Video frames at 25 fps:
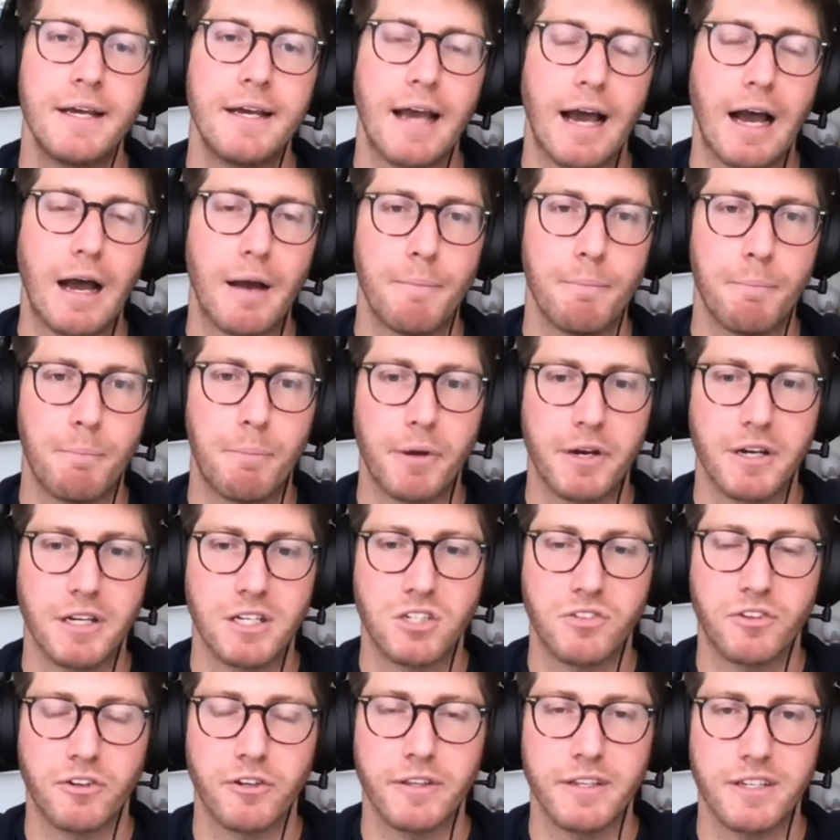But
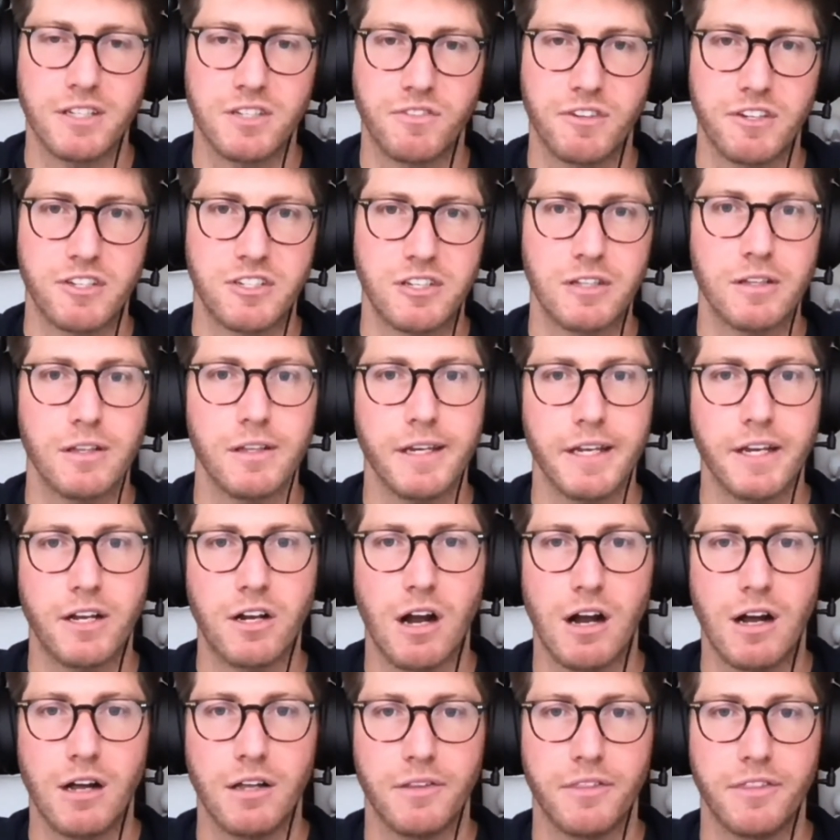it's for this facility
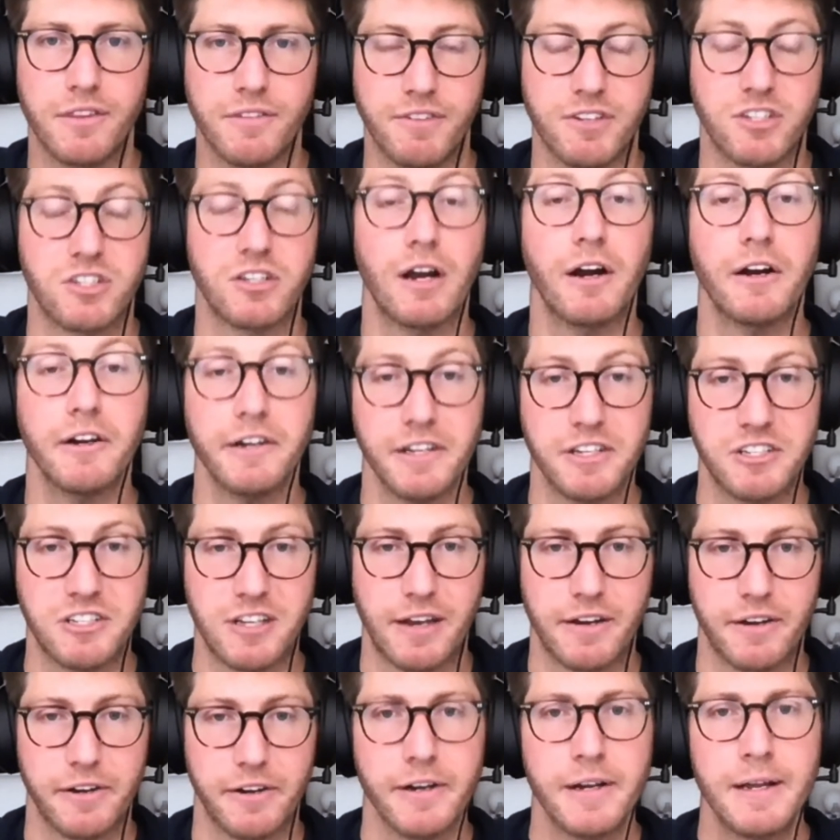called the Viscardi
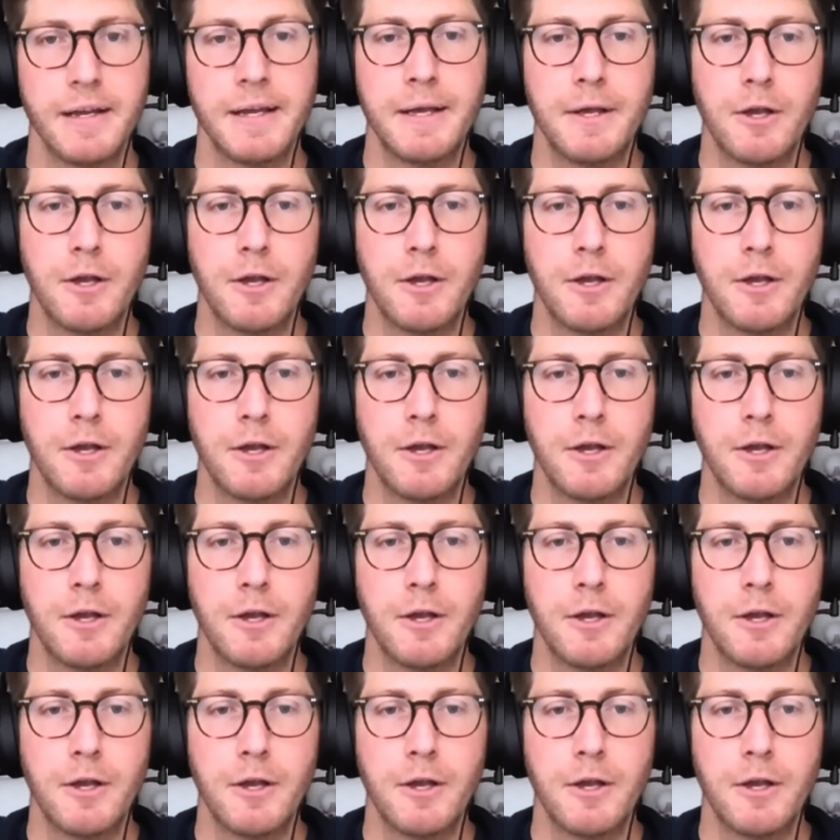Center.